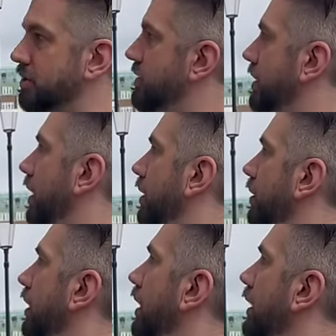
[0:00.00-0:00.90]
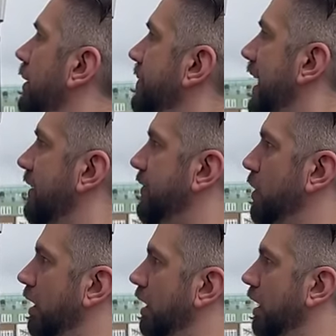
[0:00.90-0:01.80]
So if
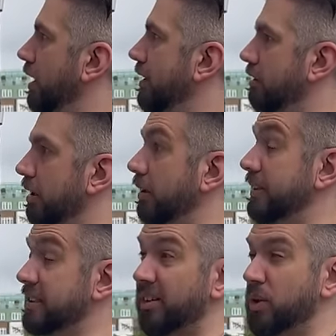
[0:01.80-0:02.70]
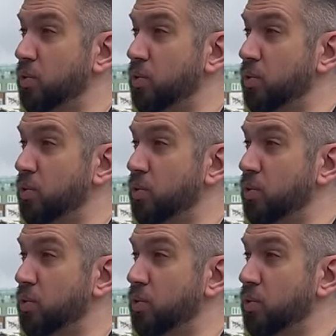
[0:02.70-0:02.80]
you look, there only, there's only